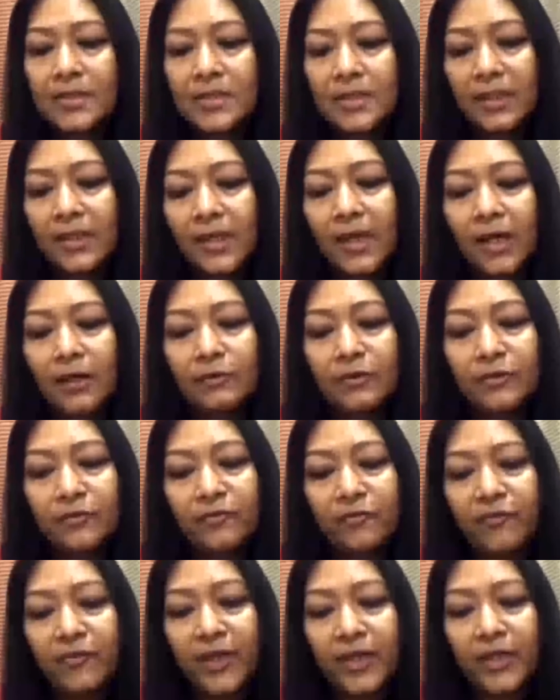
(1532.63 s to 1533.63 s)
and see
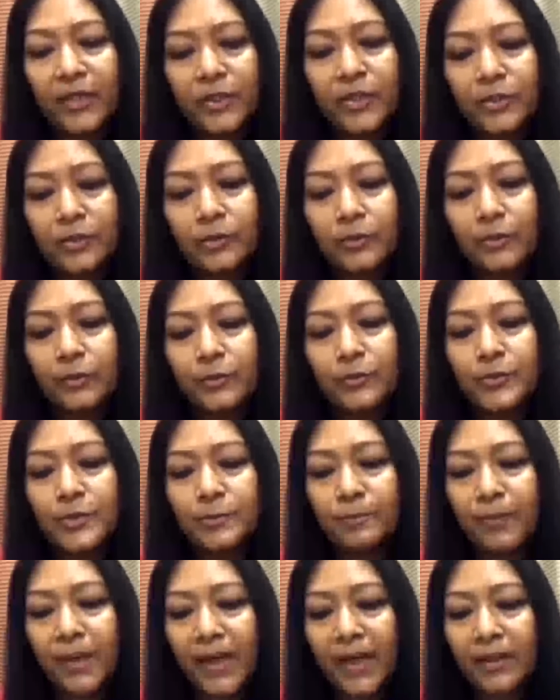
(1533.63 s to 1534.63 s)
how the flesh
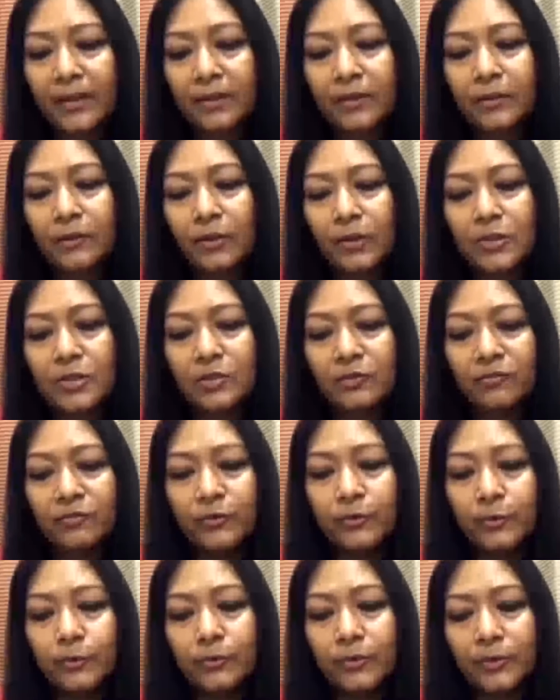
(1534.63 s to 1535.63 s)
grows back
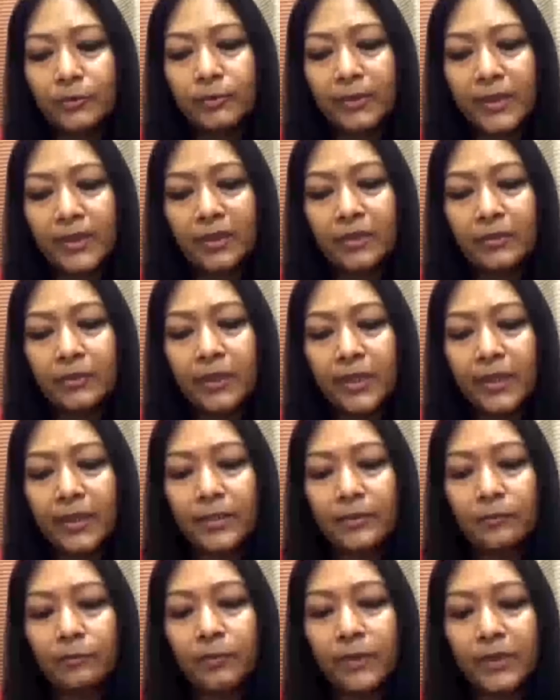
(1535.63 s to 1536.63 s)
across a wound with a
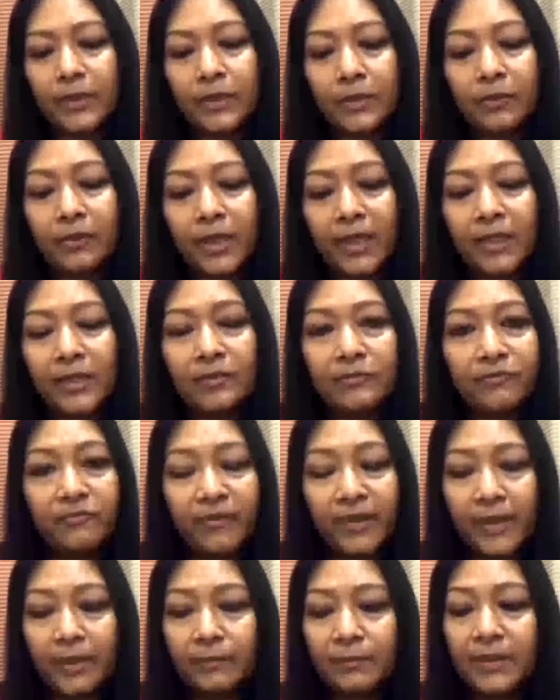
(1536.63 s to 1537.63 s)
great with
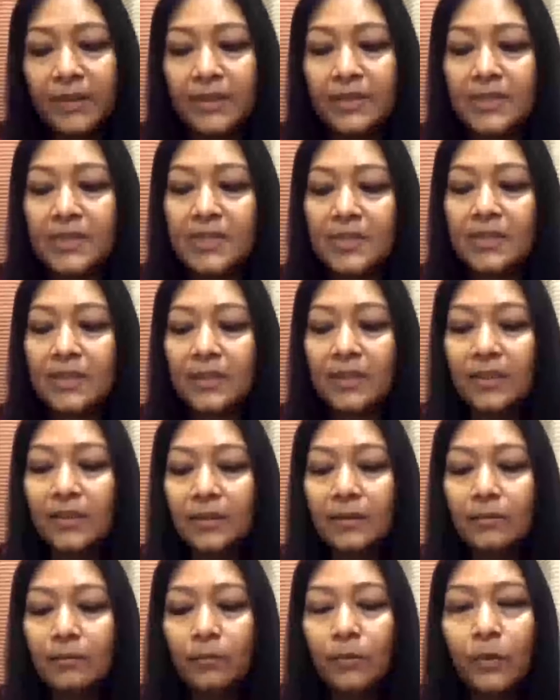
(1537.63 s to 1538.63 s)
great vehemence
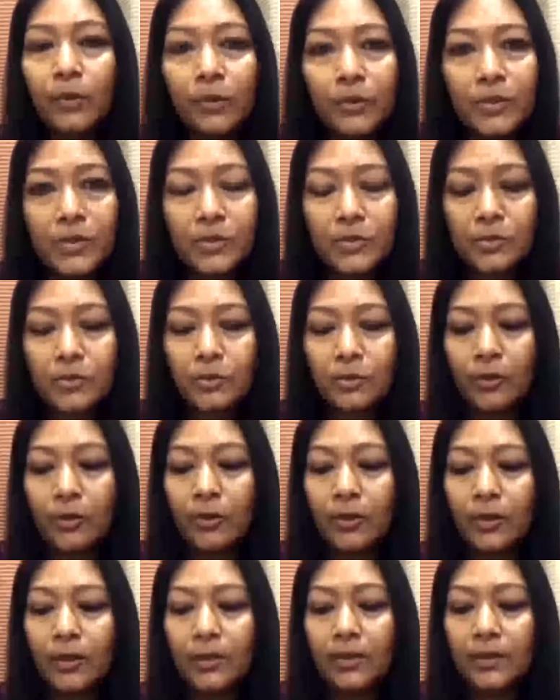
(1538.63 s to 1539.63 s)
more
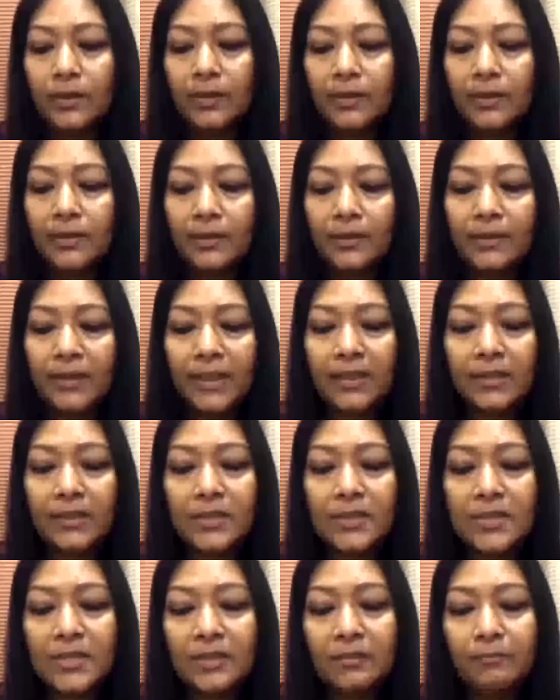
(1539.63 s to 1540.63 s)
strong
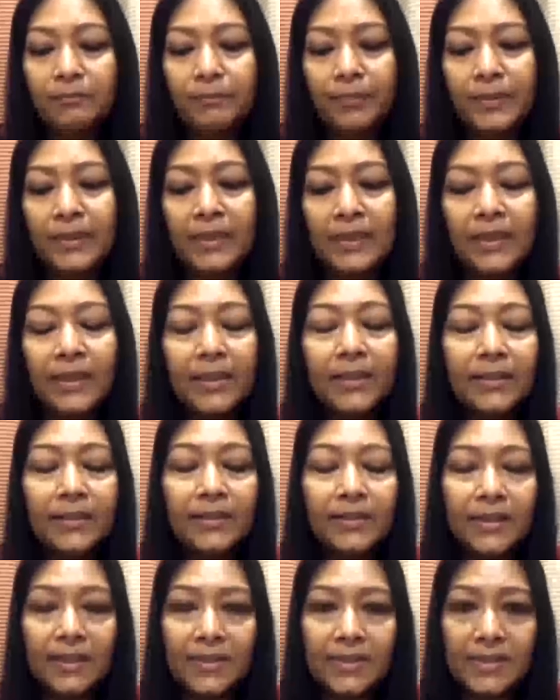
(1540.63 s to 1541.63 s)
than the simple
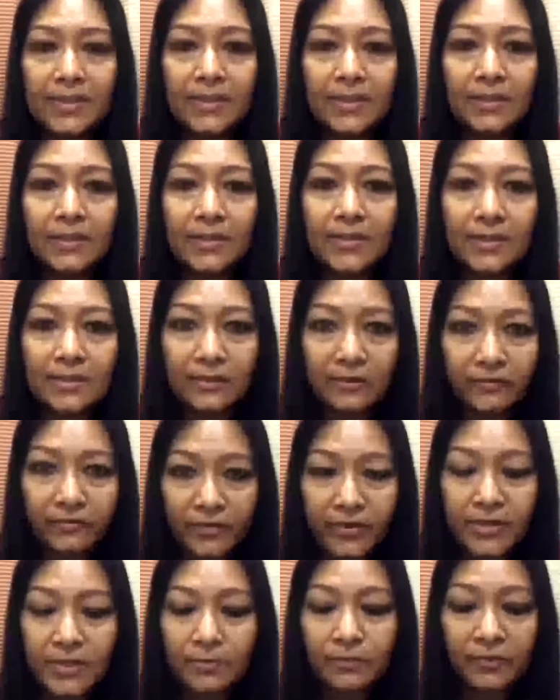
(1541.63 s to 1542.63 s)
untested
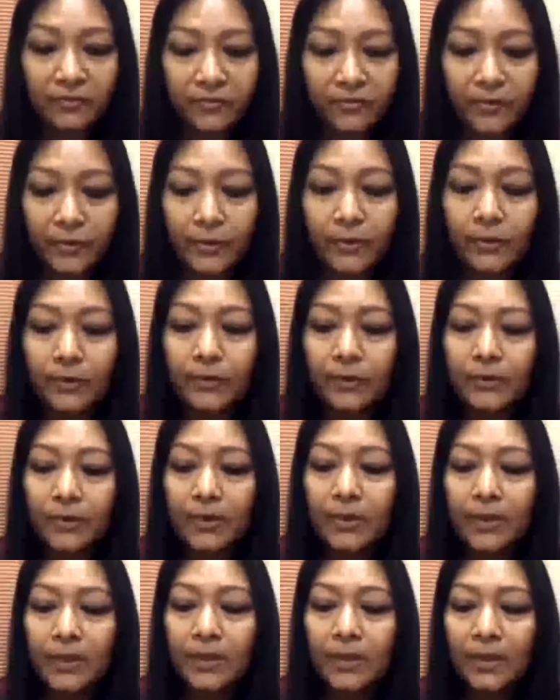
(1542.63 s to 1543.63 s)
surface
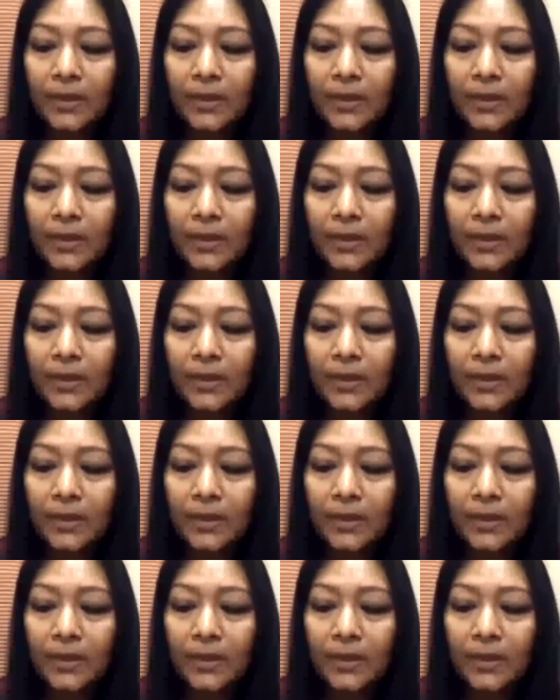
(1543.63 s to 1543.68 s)
before